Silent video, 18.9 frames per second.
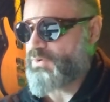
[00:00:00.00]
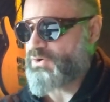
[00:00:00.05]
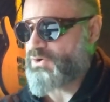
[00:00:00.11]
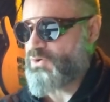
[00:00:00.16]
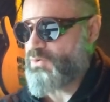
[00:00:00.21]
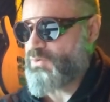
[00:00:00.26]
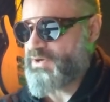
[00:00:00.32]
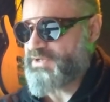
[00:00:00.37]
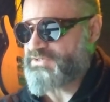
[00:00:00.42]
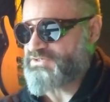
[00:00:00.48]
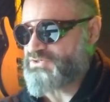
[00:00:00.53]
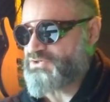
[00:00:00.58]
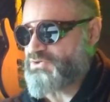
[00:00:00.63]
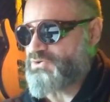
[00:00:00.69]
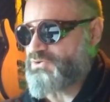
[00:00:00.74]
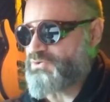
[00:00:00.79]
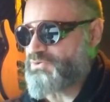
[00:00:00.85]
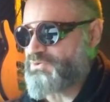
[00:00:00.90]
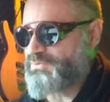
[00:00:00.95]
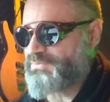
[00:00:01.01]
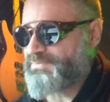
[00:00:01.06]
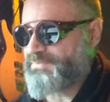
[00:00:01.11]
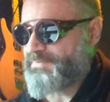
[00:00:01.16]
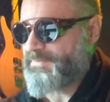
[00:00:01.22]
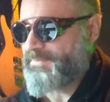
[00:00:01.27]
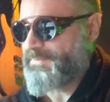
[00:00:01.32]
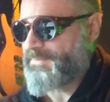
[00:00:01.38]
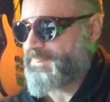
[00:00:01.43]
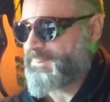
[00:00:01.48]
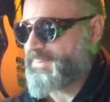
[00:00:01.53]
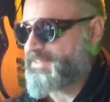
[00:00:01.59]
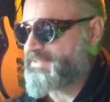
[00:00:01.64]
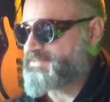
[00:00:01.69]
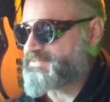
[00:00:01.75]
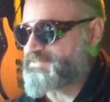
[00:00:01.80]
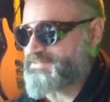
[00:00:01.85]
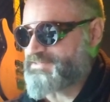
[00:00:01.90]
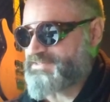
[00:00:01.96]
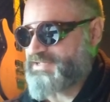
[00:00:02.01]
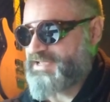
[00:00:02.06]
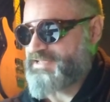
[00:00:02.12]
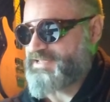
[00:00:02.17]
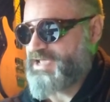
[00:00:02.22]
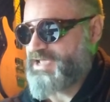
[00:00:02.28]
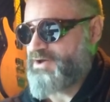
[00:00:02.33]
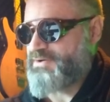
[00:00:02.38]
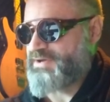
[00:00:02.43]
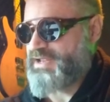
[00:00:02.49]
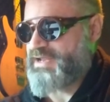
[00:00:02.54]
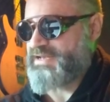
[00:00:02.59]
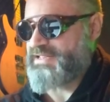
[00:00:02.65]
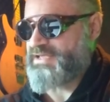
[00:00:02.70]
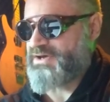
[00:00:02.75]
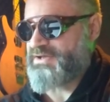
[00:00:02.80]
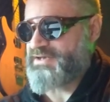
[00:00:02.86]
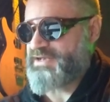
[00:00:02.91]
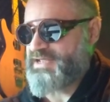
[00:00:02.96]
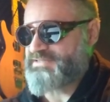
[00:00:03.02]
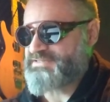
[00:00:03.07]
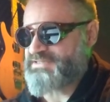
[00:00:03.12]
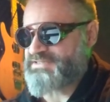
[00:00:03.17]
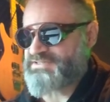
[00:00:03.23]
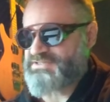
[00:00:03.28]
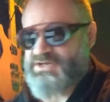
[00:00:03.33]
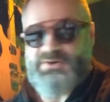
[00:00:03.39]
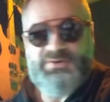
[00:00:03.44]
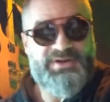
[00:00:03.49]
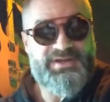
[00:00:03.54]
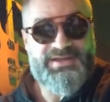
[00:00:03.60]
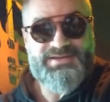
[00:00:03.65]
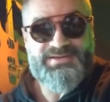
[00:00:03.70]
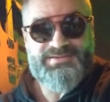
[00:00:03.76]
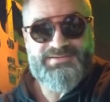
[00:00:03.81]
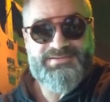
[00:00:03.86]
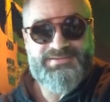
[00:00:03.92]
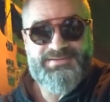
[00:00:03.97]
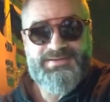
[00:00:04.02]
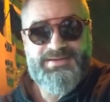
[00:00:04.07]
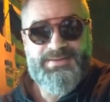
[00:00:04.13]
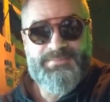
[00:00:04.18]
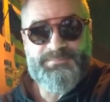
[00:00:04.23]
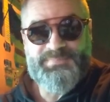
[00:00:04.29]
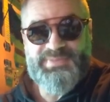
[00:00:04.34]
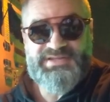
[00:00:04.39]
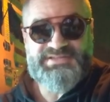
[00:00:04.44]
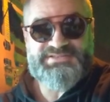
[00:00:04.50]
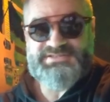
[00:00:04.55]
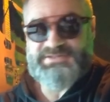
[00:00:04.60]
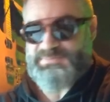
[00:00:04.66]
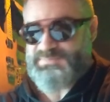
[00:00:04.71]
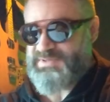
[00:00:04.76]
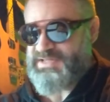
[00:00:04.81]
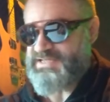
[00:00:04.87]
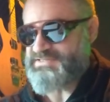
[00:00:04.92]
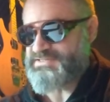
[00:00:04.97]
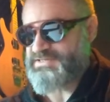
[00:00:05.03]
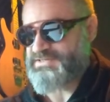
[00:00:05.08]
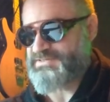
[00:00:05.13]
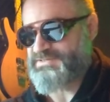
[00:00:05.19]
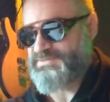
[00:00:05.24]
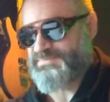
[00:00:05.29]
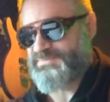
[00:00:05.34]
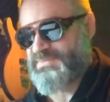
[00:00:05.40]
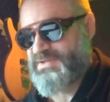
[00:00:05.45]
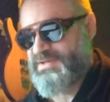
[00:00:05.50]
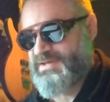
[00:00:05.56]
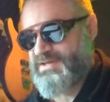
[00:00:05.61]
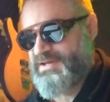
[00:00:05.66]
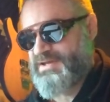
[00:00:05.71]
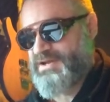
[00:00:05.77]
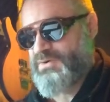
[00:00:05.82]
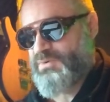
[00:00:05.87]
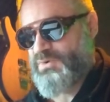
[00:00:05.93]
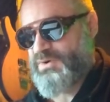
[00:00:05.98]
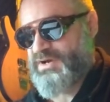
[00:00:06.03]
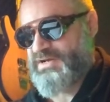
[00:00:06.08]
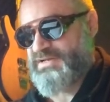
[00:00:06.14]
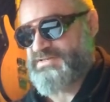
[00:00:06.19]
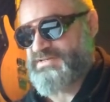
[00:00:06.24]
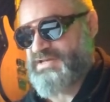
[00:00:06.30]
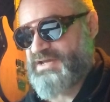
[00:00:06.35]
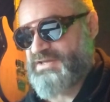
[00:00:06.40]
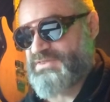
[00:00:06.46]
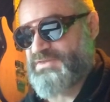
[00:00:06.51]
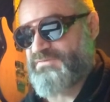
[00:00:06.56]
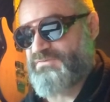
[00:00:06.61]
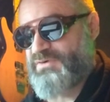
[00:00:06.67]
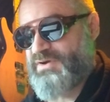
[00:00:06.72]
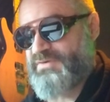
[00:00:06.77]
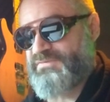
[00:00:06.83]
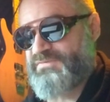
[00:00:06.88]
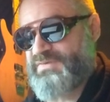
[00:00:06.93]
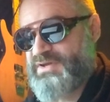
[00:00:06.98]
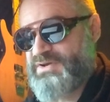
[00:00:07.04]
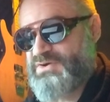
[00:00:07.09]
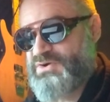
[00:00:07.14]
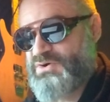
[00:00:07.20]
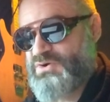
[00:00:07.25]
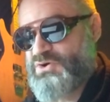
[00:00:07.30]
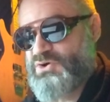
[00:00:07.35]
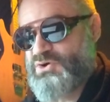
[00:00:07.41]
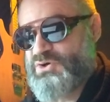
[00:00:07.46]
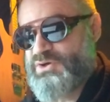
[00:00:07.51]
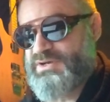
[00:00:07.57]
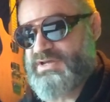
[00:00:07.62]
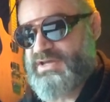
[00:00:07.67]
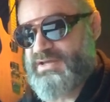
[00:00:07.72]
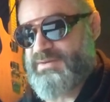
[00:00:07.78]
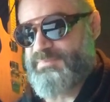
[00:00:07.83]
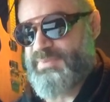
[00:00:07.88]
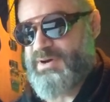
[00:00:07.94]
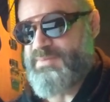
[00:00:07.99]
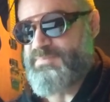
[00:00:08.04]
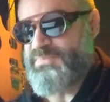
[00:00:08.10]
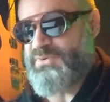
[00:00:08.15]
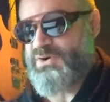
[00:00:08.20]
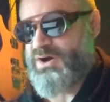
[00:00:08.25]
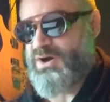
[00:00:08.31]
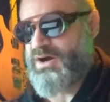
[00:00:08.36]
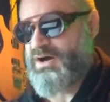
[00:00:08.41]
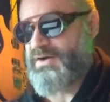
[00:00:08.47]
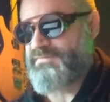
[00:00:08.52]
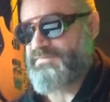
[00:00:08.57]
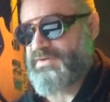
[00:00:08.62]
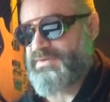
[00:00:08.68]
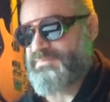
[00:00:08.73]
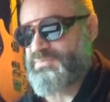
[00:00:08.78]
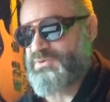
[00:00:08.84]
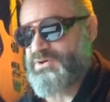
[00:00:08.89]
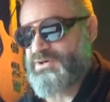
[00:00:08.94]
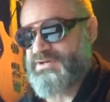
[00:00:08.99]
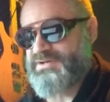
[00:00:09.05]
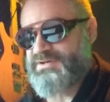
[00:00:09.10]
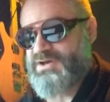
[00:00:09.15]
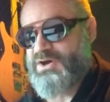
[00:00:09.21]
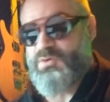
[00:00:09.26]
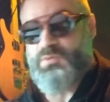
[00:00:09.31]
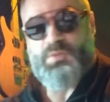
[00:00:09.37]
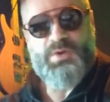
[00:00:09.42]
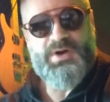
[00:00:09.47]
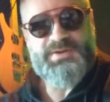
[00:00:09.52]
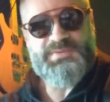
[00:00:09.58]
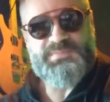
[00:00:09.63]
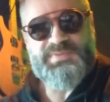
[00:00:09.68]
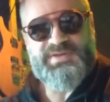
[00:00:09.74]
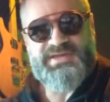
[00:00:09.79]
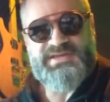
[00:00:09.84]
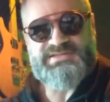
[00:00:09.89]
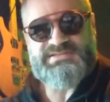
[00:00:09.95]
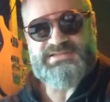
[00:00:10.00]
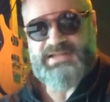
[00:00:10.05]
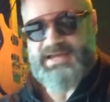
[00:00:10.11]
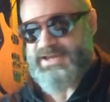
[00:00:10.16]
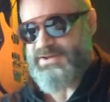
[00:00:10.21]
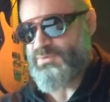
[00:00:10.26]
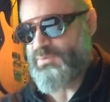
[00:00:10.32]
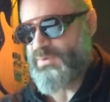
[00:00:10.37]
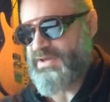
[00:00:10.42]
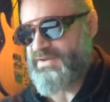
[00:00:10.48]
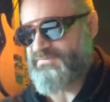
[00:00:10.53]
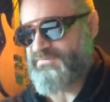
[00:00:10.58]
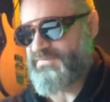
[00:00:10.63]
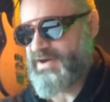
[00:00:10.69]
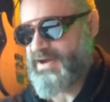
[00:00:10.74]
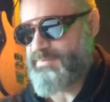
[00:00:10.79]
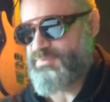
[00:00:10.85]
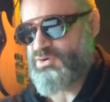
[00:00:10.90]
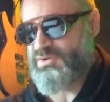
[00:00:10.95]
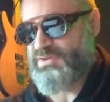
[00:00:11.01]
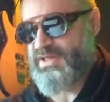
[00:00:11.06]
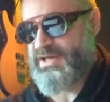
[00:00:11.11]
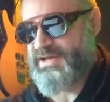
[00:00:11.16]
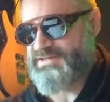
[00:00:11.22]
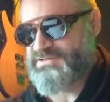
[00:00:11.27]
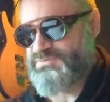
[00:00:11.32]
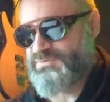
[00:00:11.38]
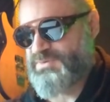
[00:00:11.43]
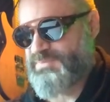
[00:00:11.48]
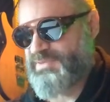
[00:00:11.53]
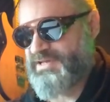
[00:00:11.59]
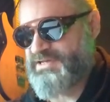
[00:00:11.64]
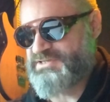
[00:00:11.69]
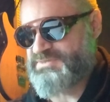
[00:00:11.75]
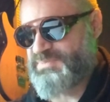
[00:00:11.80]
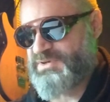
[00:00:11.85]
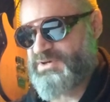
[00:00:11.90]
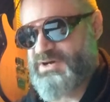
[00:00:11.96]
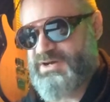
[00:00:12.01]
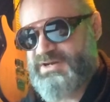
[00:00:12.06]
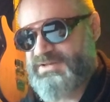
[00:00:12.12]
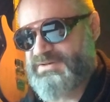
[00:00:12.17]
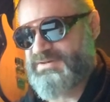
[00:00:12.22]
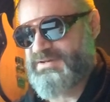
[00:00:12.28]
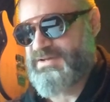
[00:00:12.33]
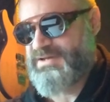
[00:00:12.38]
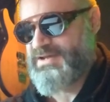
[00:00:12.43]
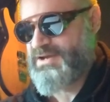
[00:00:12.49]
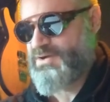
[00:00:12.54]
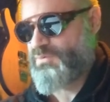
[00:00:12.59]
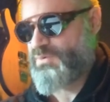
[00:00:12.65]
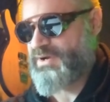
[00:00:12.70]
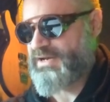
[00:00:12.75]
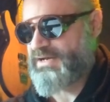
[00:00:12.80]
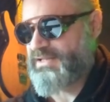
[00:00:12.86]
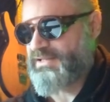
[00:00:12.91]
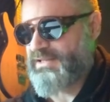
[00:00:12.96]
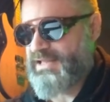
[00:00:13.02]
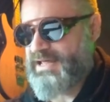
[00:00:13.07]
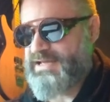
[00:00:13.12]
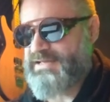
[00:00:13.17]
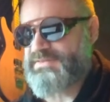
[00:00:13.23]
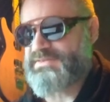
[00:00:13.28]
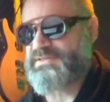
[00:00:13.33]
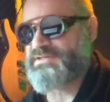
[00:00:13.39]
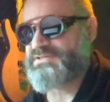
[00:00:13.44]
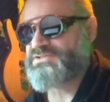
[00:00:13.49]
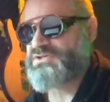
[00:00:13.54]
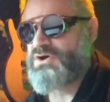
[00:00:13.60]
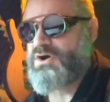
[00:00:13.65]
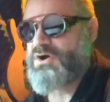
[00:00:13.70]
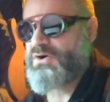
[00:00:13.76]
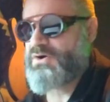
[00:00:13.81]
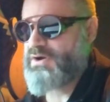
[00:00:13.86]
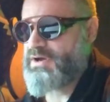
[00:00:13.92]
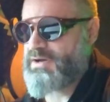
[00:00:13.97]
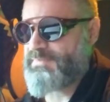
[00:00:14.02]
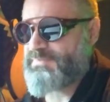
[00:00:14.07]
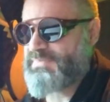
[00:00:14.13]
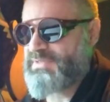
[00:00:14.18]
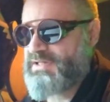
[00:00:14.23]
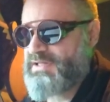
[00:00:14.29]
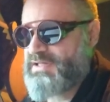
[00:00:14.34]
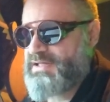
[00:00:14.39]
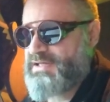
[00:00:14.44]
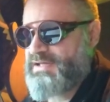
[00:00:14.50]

We're going to take out any unnecessary bits and pieces. We're going to take the front fender, hood, and bumper off and put a one-piece lightweight fiberglass replacement on it. We're going to lighten this car up.